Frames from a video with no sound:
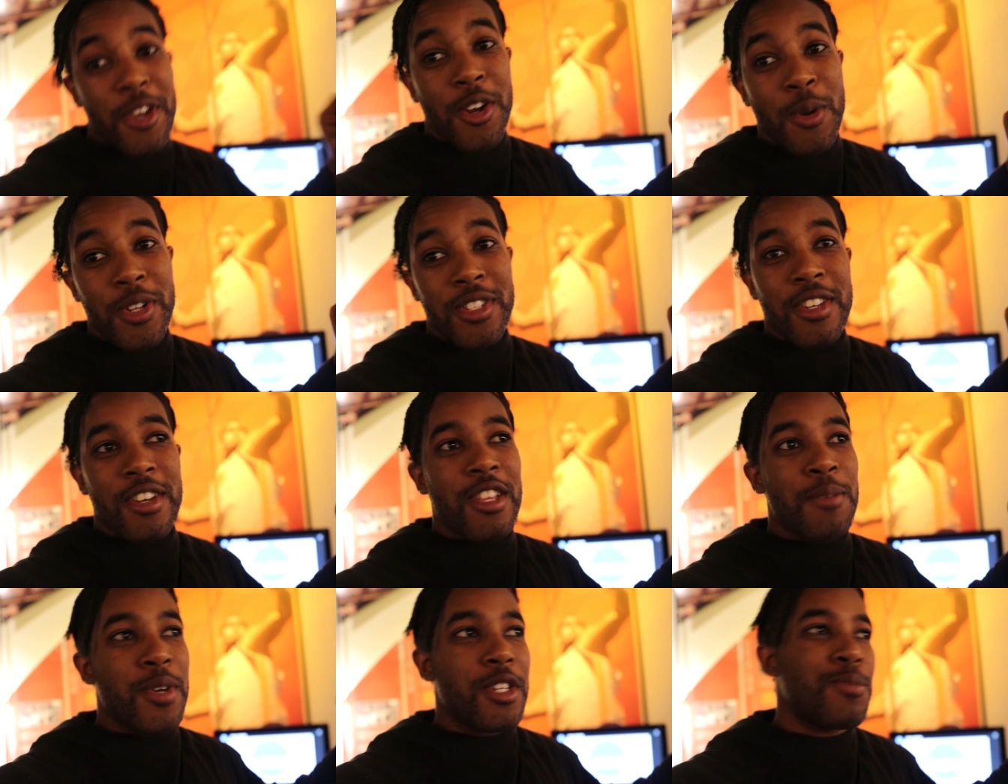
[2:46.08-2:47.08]
could have went to the
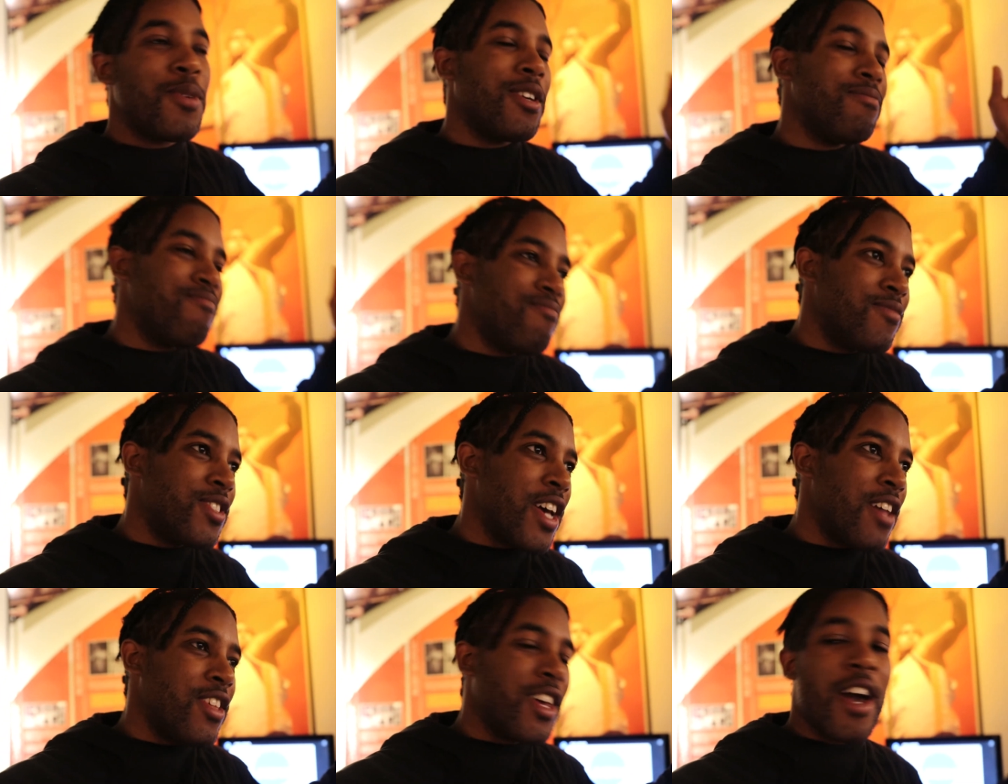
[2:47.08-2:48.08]
Olympics, but
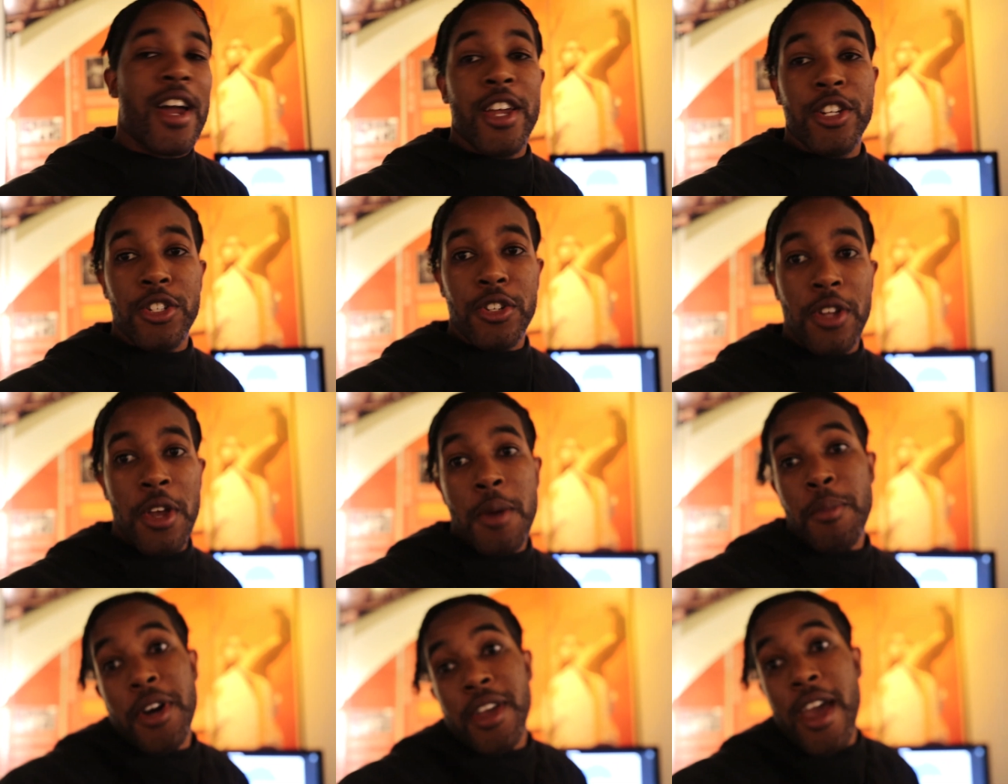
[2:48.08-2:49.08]
sadly got injured.
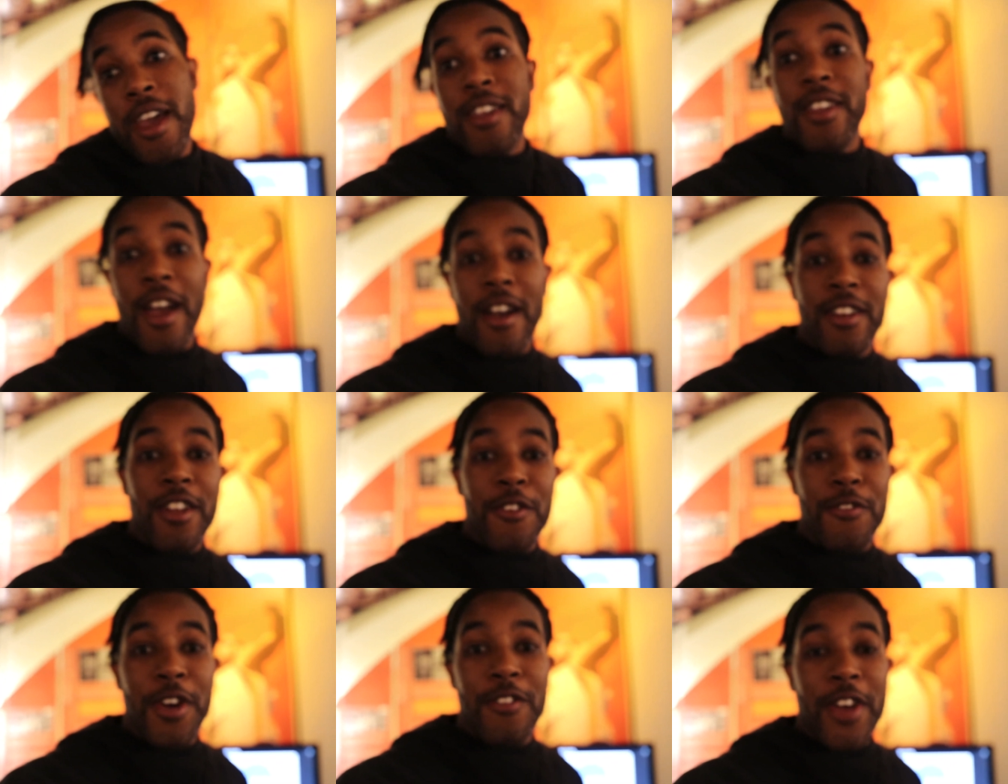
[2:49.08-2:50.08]
But hey, yeah, another
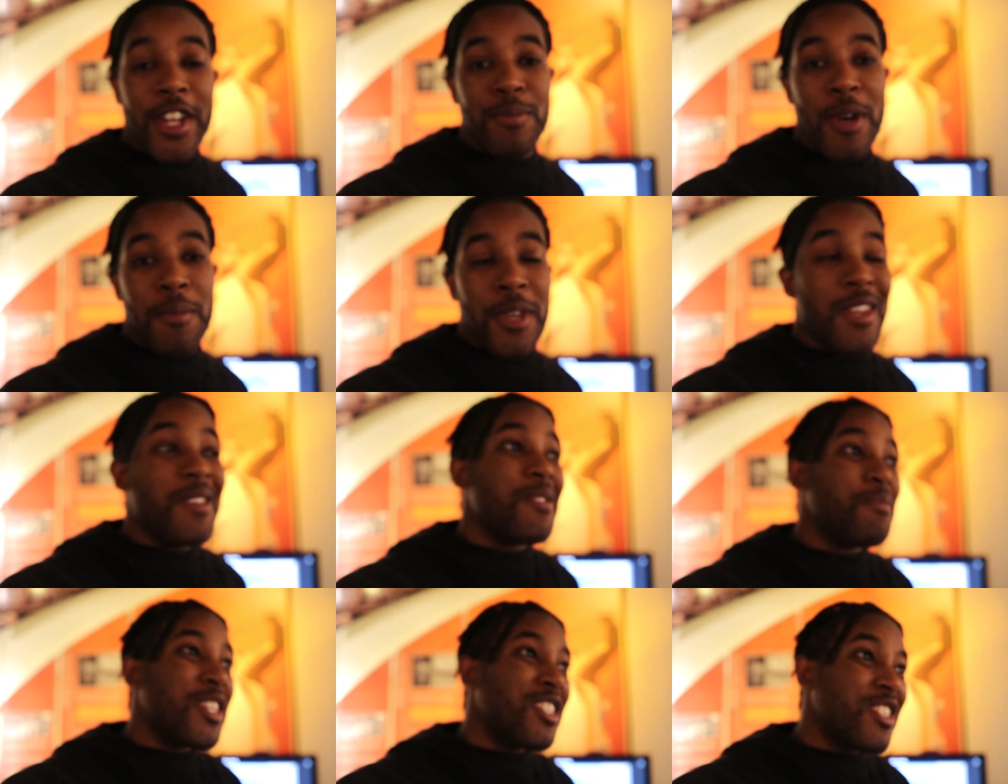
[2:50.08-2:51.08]
fun fact about me.
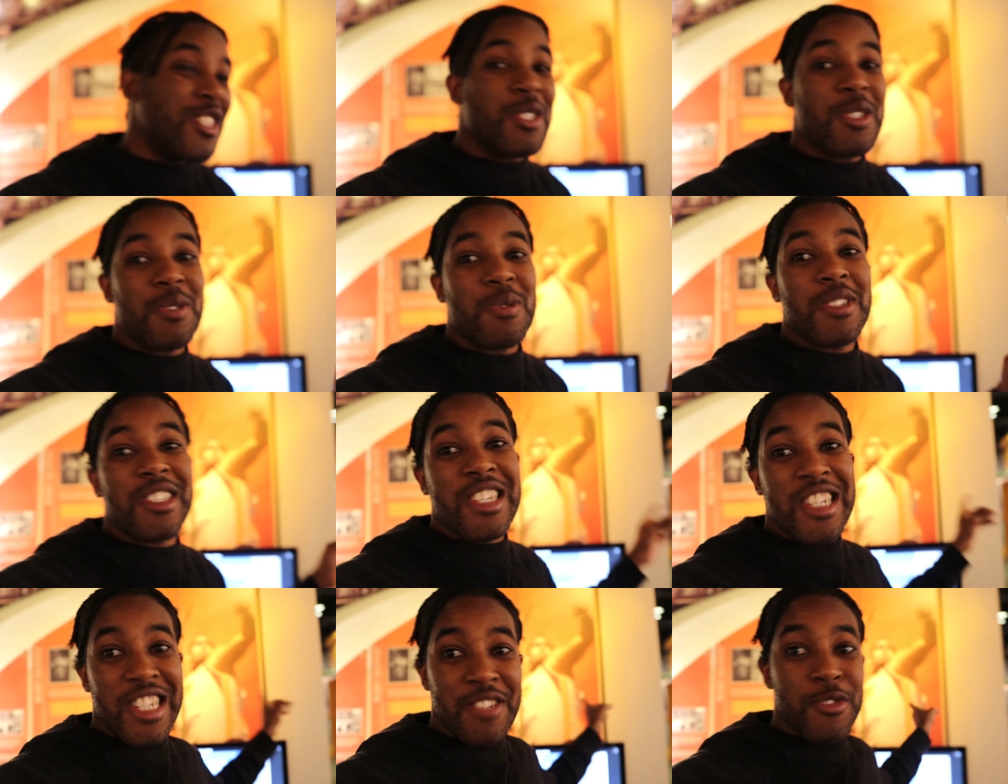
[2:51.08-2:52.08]
My sister was
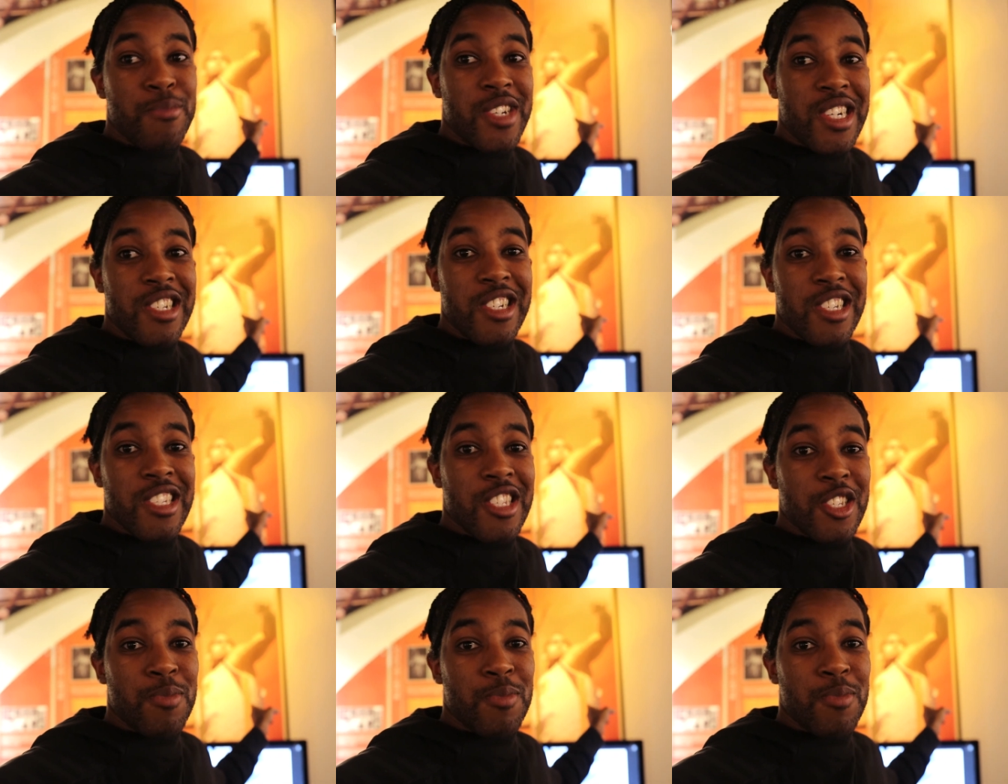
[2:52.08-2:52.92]
kind of a prodigy at this